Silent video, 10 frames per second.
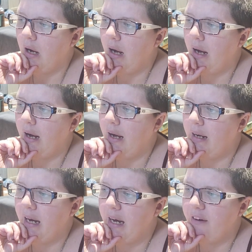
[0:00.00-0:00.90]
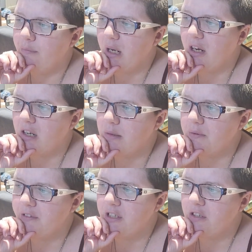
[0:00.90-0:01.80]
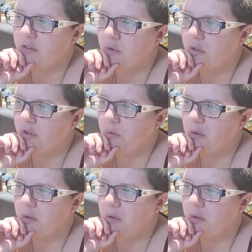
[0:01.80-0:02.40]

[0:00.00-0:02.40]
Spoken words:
I have my Cosmovisions Oracle,